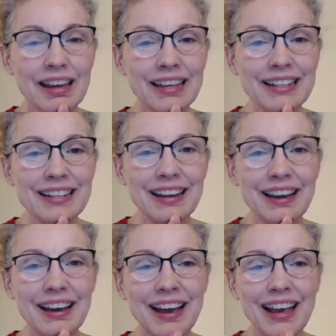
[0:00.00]
And
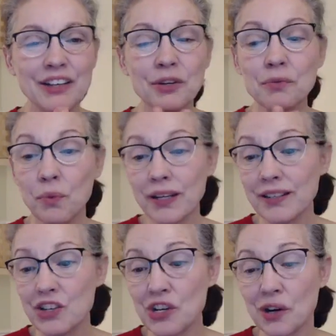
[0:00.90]
I couldn't wait
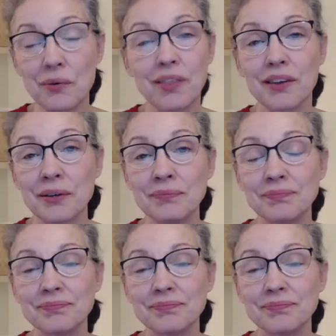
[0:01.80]
to share it with you